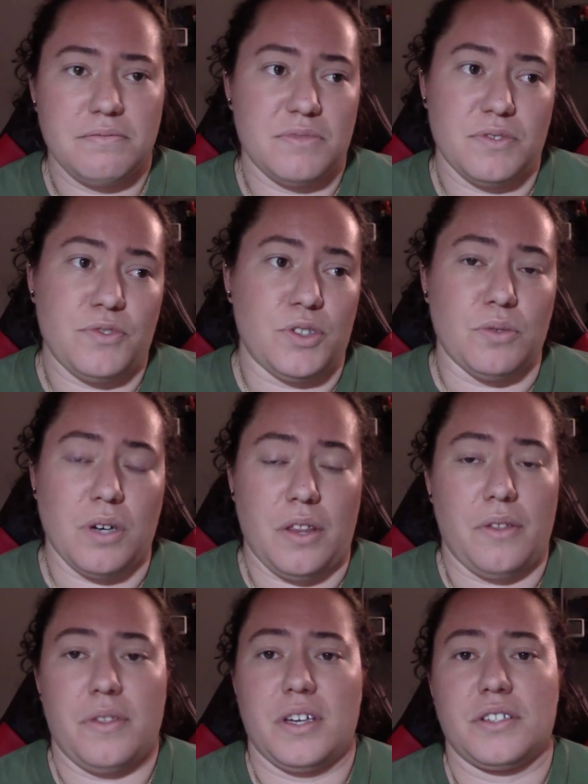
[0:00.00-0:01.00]
a few other
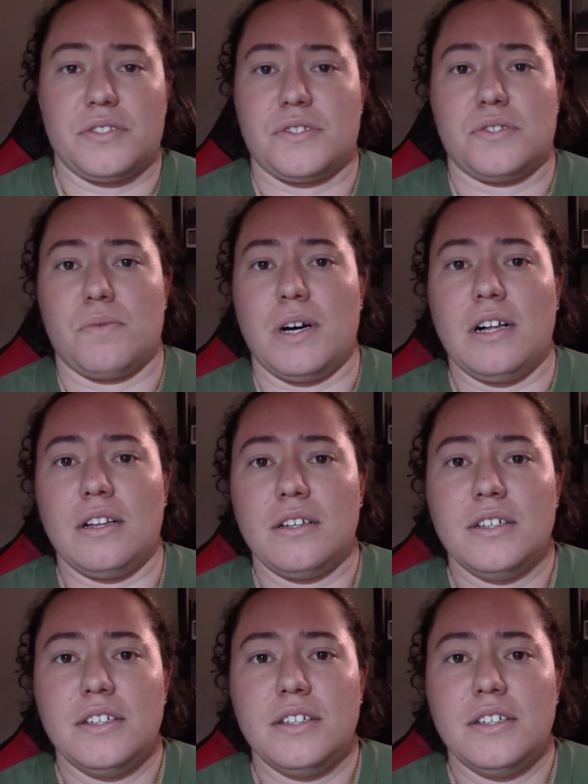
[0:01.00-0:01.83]
things as well.